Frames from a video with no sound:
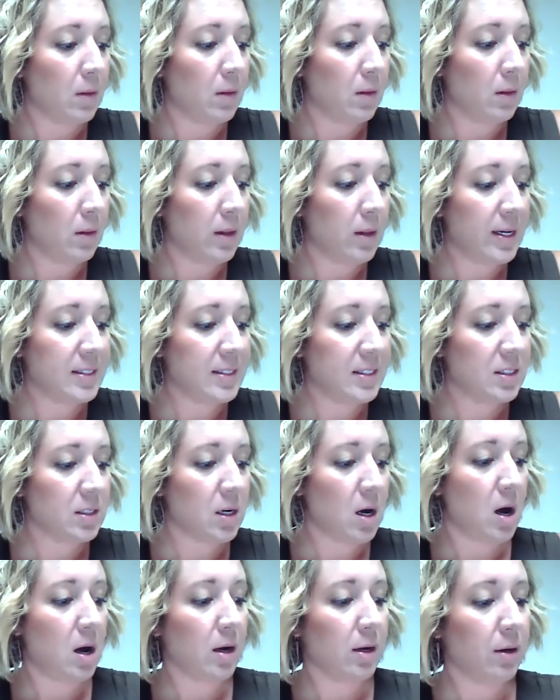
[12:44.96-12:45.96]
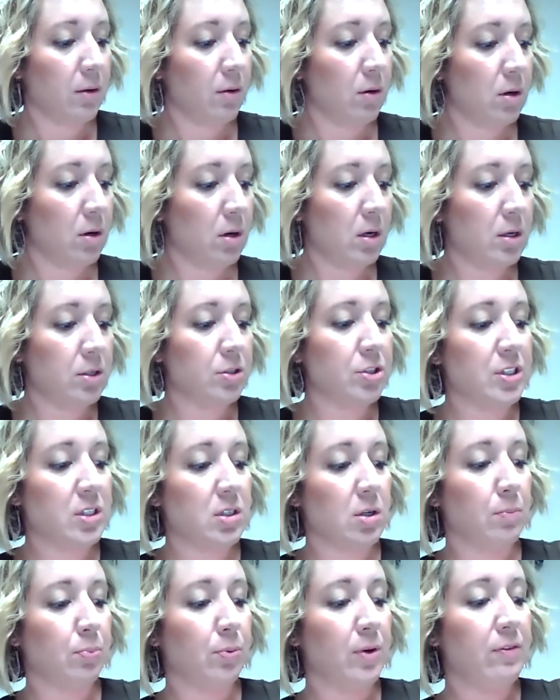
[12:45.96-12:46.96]
let's talk, just
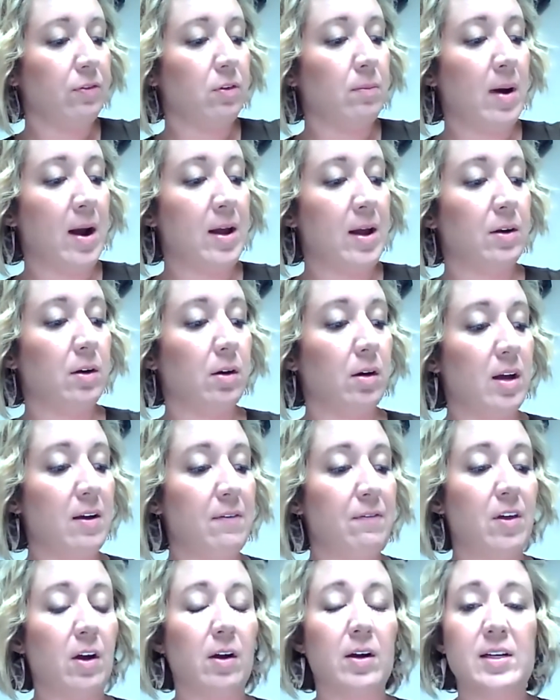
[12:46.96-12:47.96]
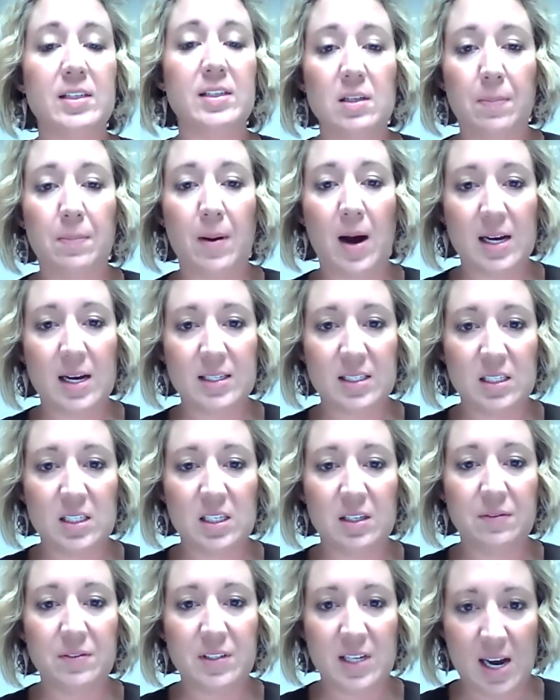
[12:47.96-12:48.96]
a brief reminder, if there is a
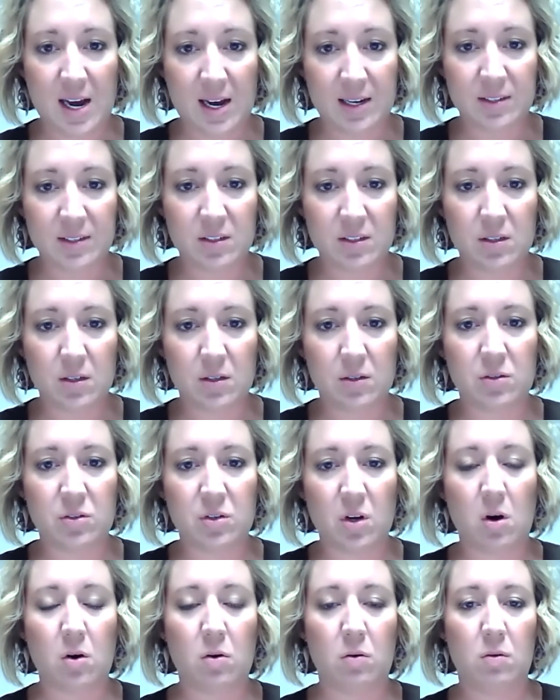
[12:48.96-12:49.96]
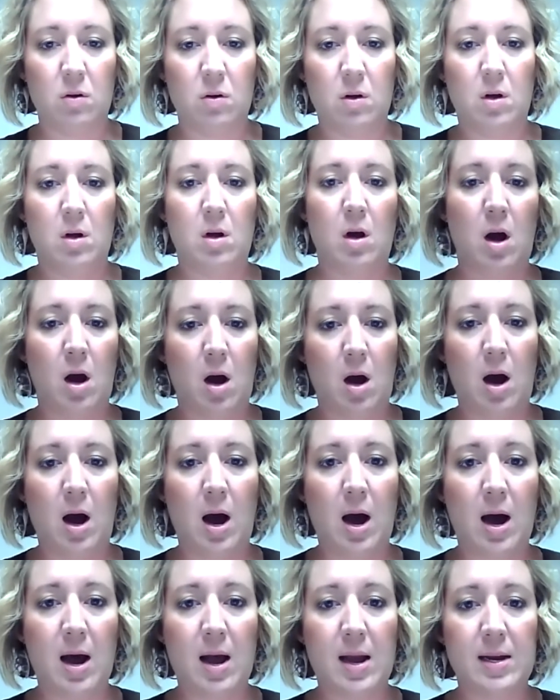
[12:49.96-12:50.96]
positive test, so
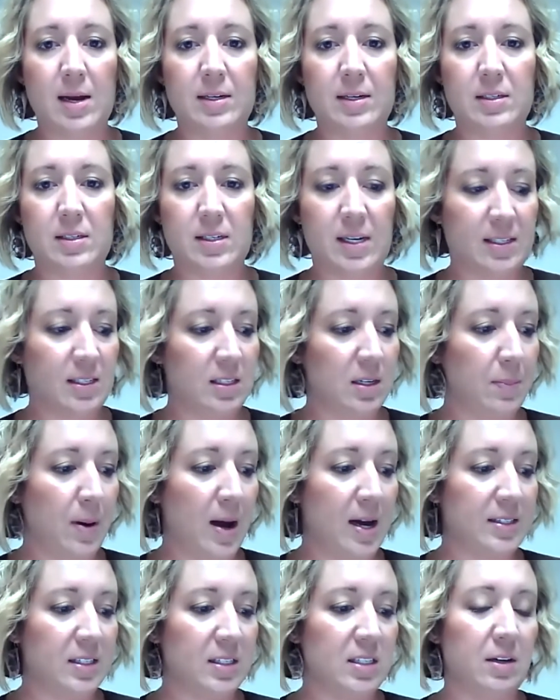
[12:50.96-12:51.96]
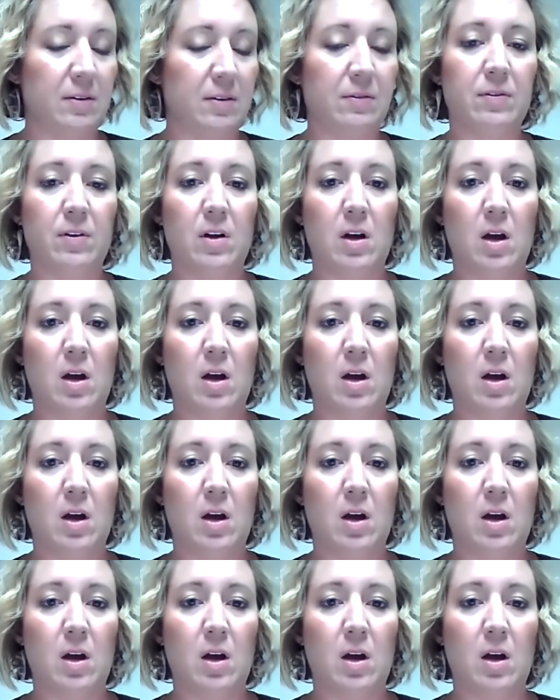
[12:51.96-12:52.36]
I tested positive,